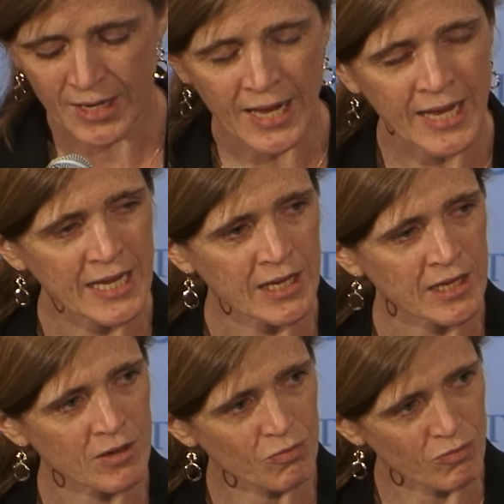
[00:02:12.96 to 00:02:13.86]

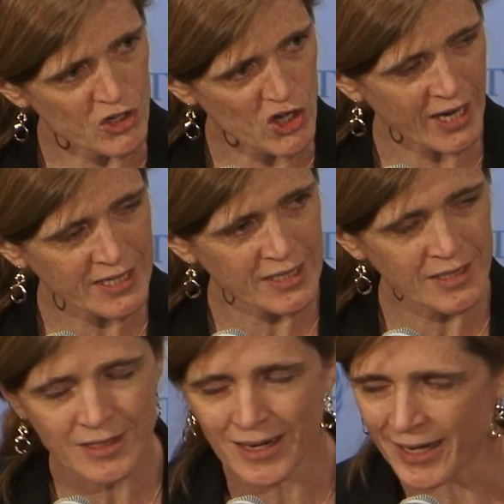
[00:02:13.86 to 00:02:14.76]
He
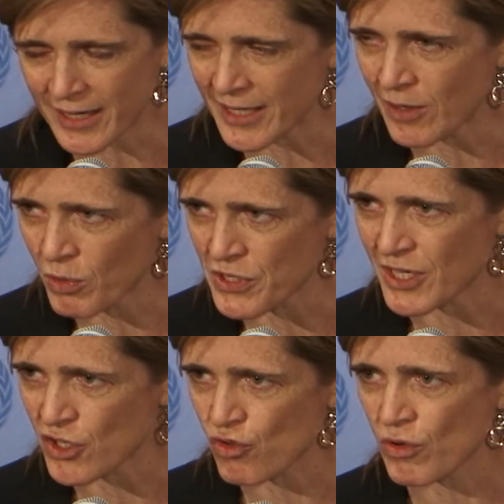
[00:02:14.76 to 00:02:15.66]
rejected and indeed was
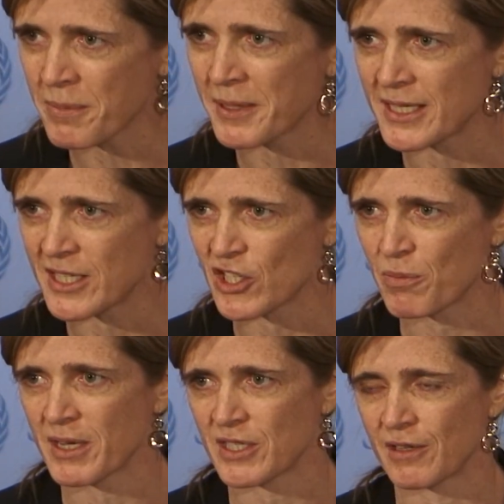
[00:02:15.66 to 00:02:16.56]
extremely
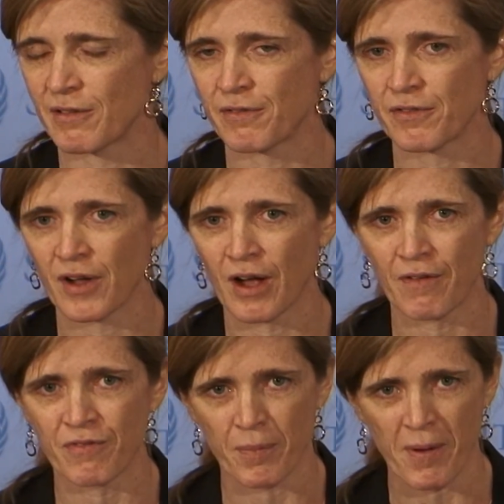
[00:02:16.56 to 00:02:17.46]
dismissive
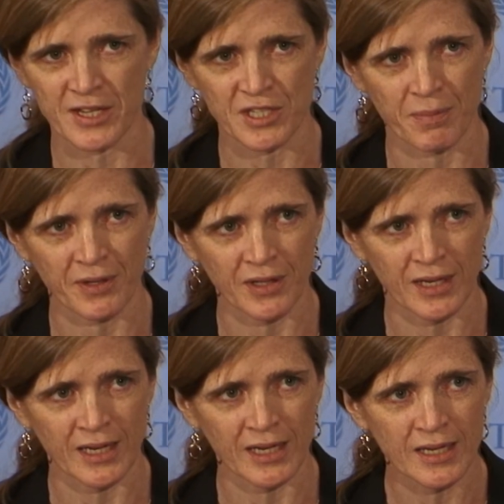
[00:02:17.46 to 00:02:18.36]
of the
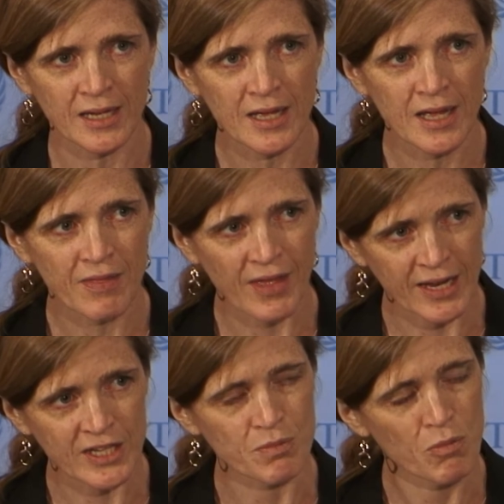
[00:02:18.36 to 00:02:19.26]
possibility that
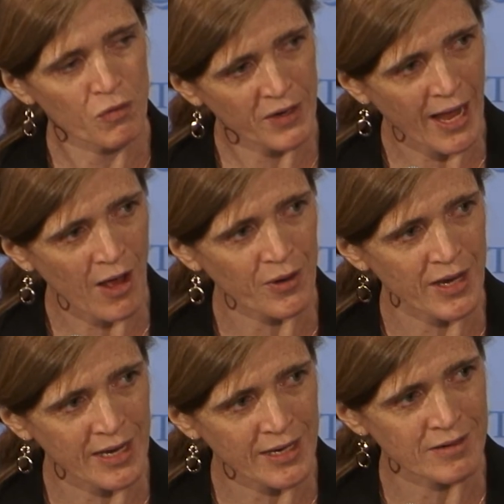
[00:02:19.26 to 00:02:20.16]
his moving out
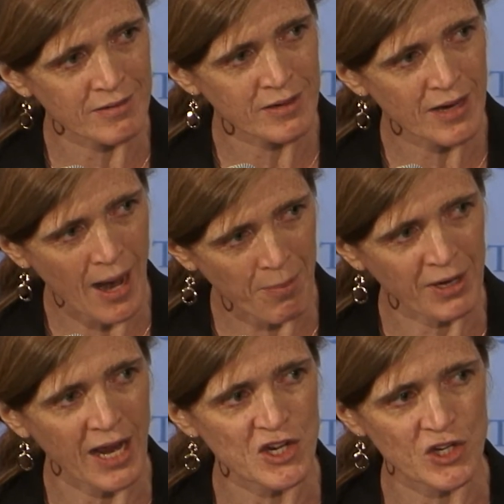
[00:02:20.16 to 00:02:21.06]
in
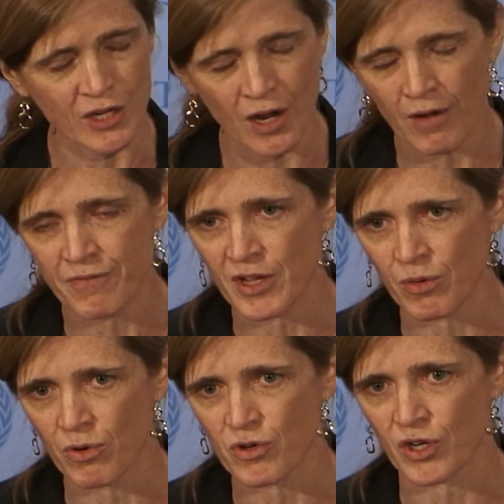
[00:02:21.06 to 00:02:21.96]
abrogation of the
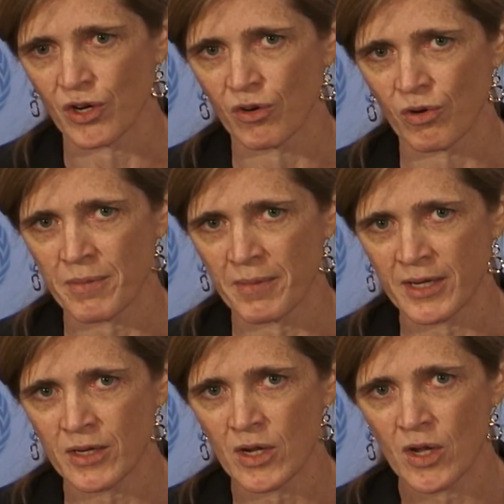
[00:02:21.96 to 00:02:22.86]
Arusha
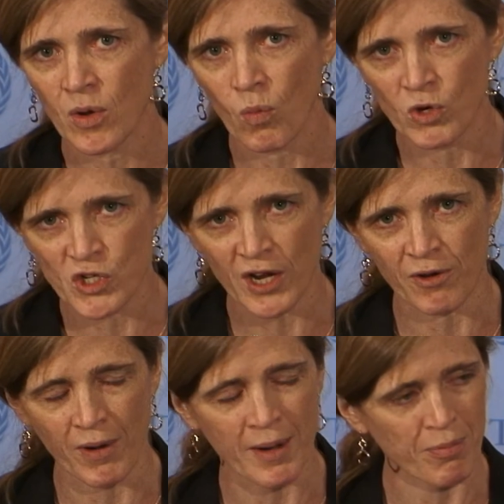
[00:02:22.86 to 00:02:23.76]
Agreement would
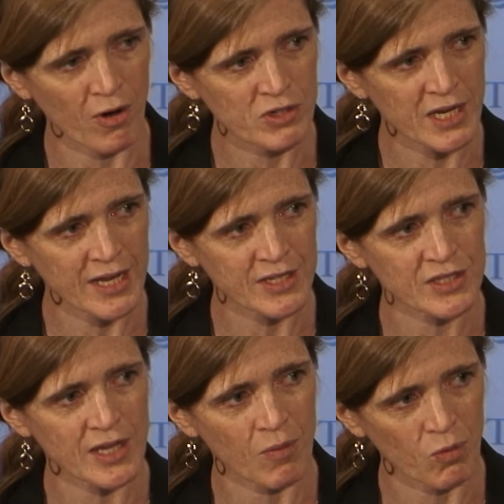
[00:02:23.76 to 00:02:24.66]
generate
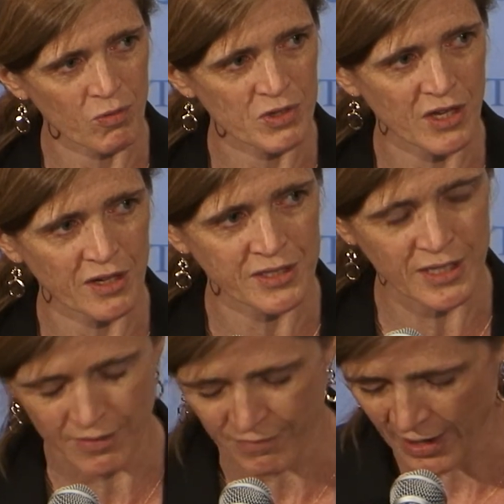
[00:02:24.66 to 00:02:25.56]
protests and would result
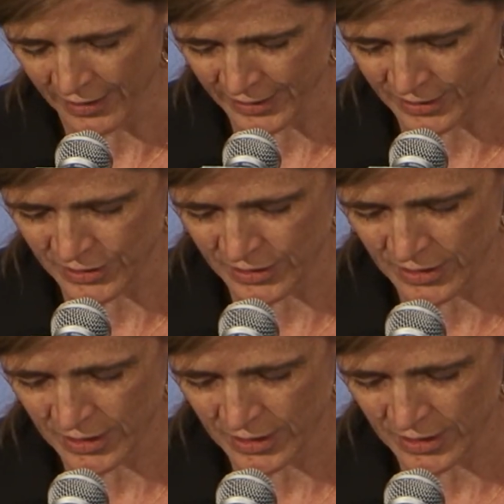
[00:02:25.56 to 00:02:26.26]
in violence.